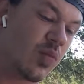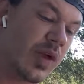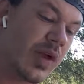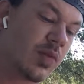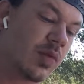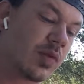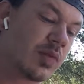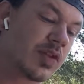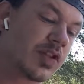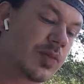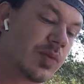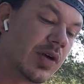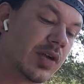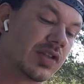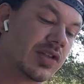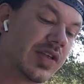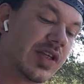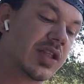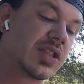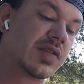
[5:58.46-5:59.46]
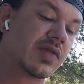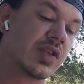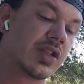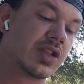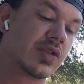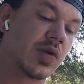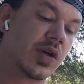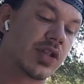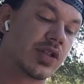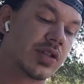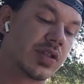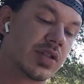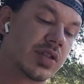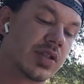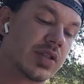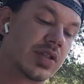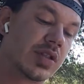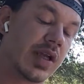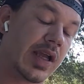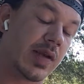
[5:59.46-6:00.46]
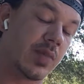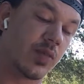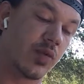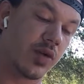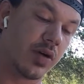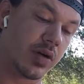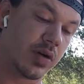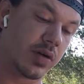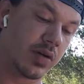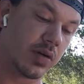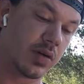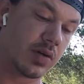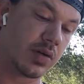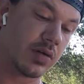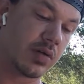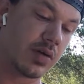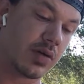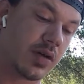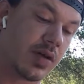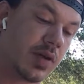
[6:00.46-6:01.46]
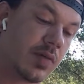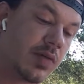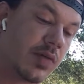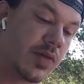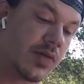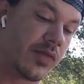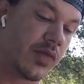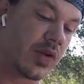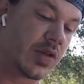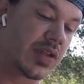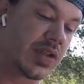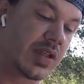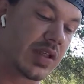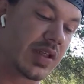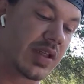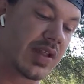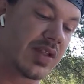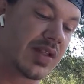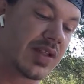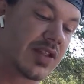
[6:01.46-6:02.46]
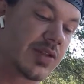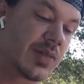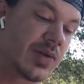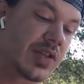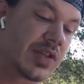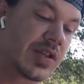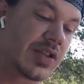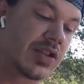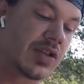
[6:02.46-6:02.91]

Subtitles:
We will respond to each of these questions and more. But firstly, this brings